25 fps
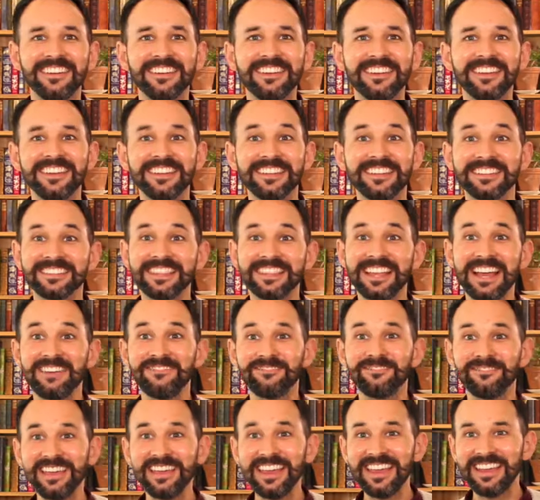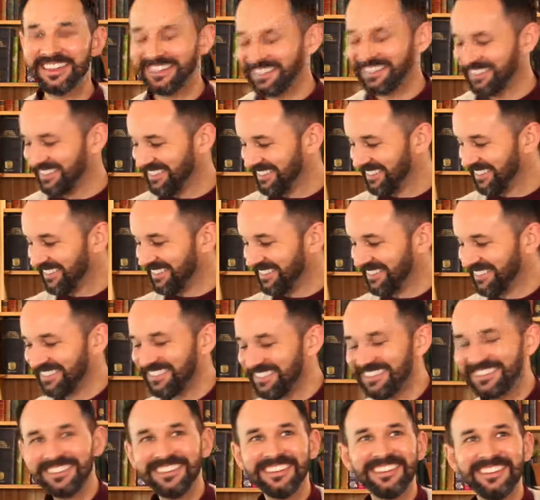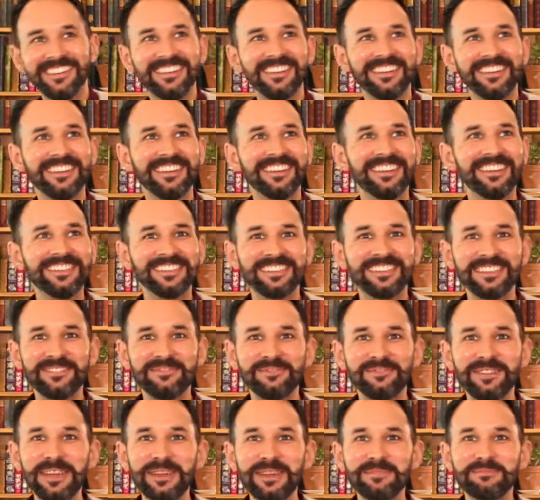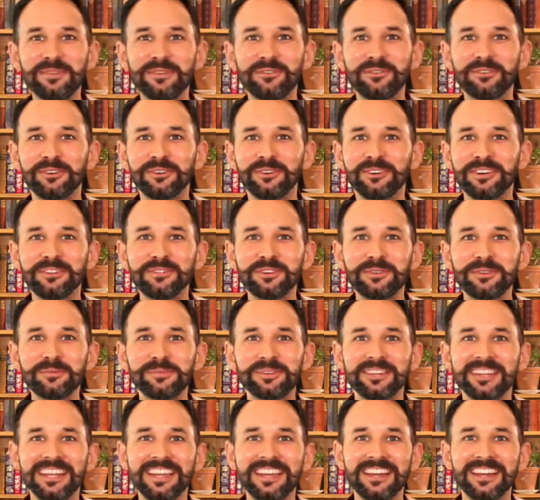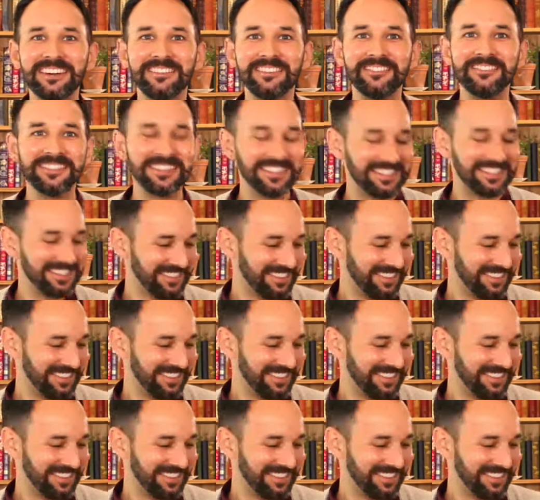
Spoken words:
It's that bit. It's the bit before everybody comes.